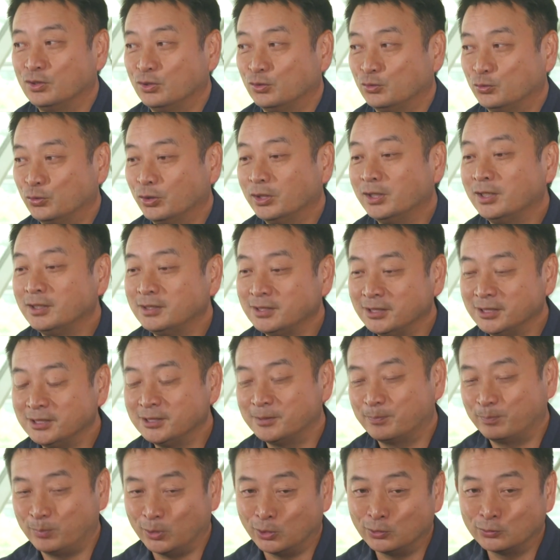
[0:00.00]
really
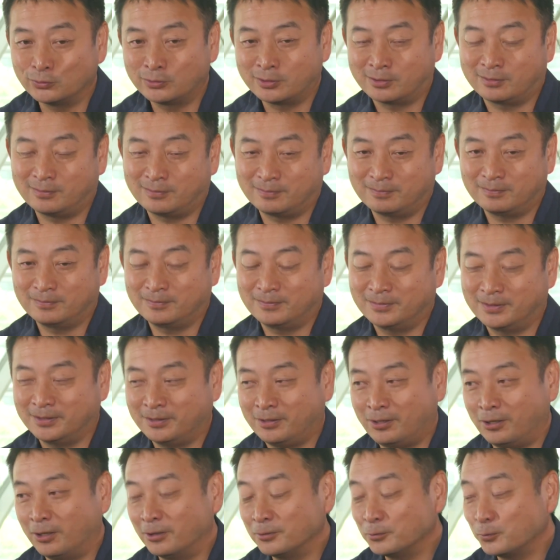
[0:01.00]
need both the
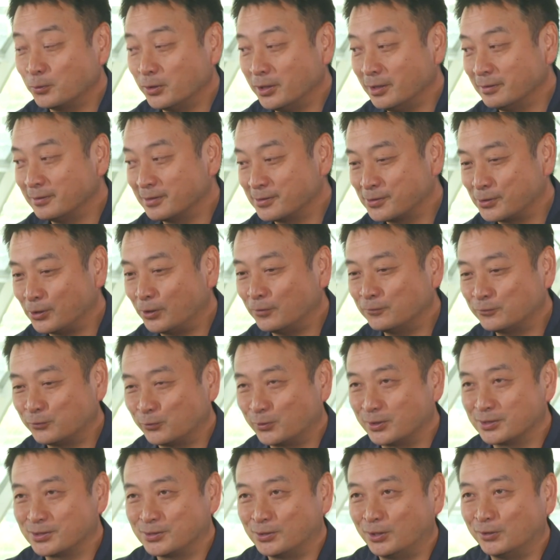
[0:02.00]
hardware and the
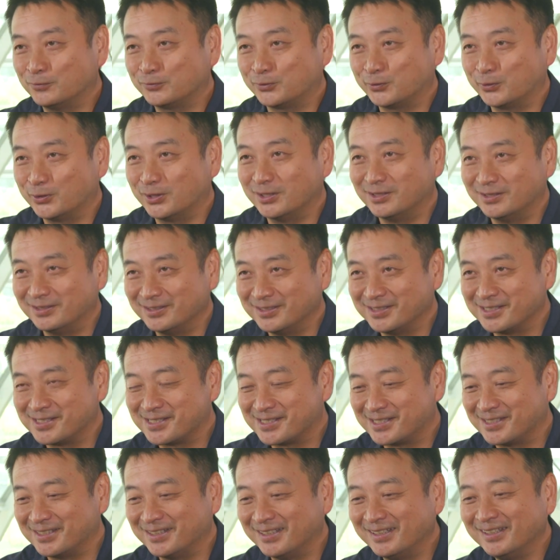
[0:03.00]
software. Software
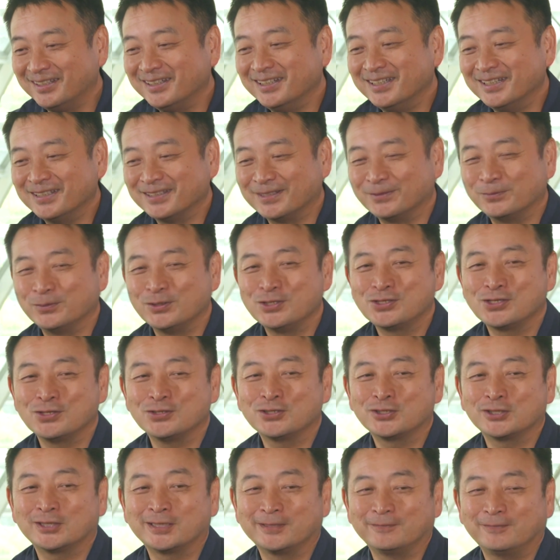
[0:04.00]
is the
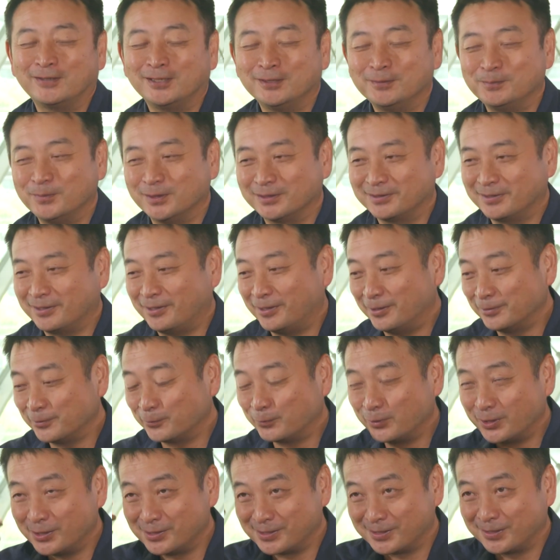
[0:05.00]
research and development.
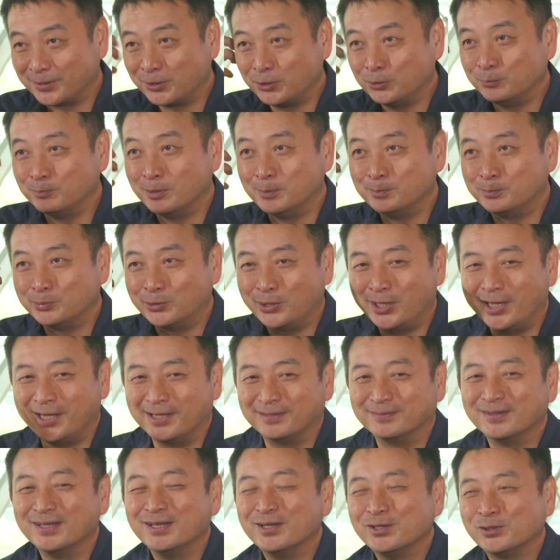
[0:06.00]
Hardware is the human
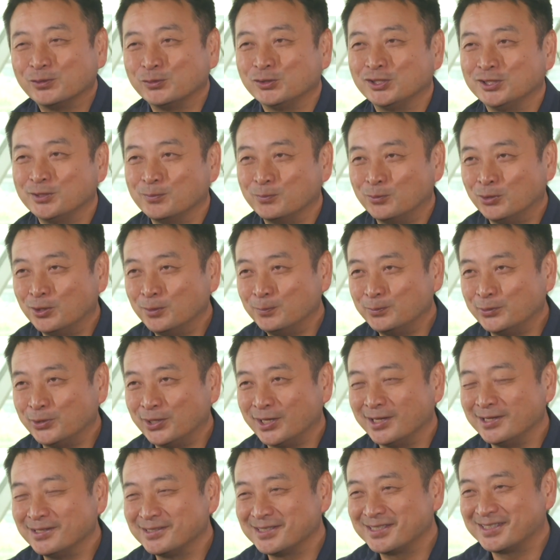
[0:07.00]
brain. We need more
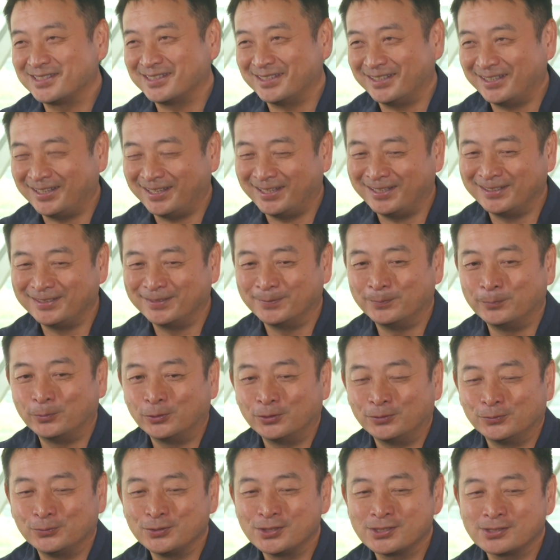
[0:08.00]
brains and
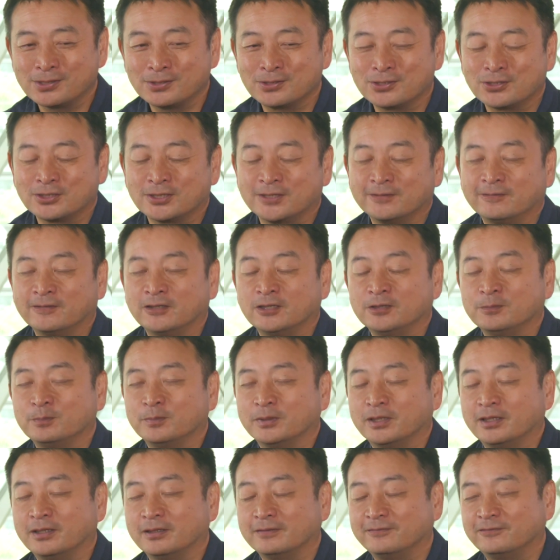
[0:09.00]
more research
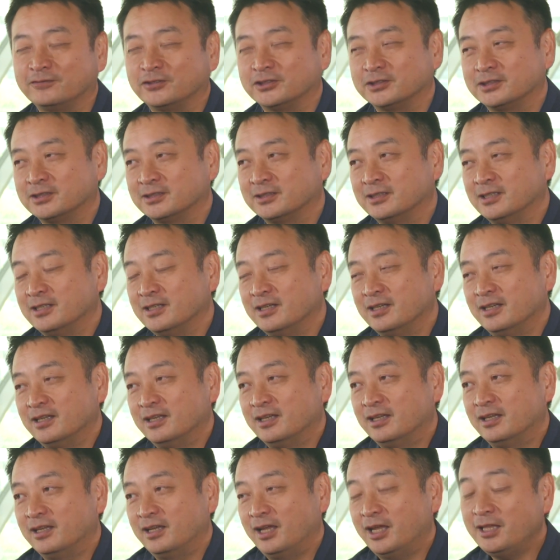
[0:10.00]
development effort.
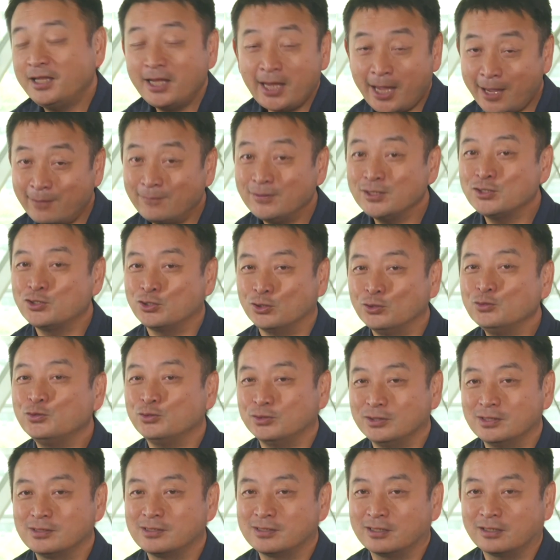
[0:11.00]
And having
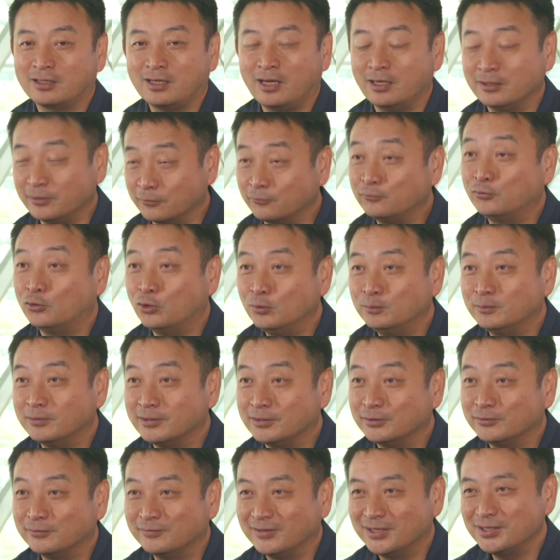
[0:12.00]
children is a kind of form of
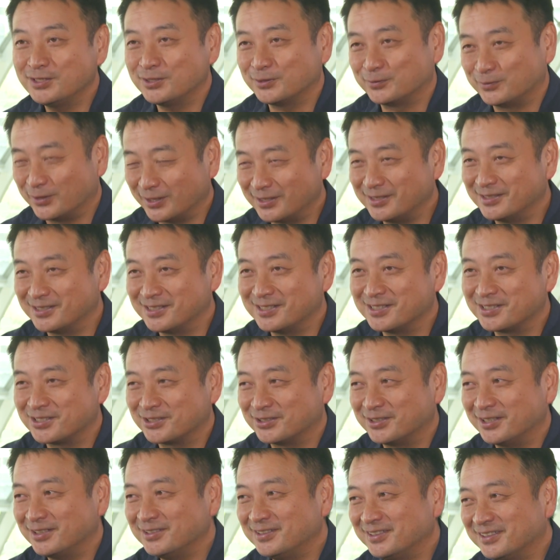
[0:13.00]
innovation, right? It's a
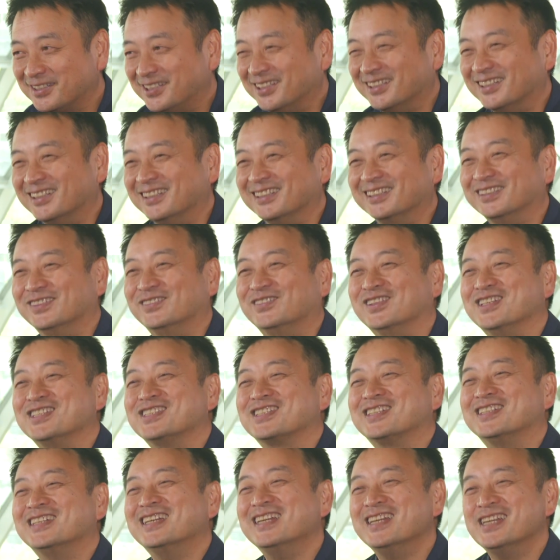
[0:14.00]
genetic
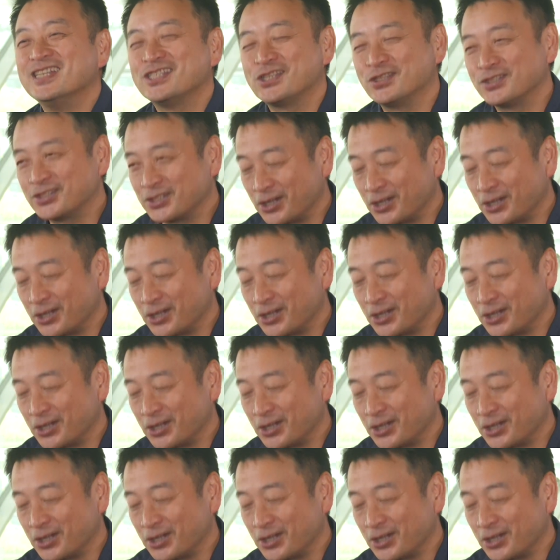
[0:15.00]
innovation. So it's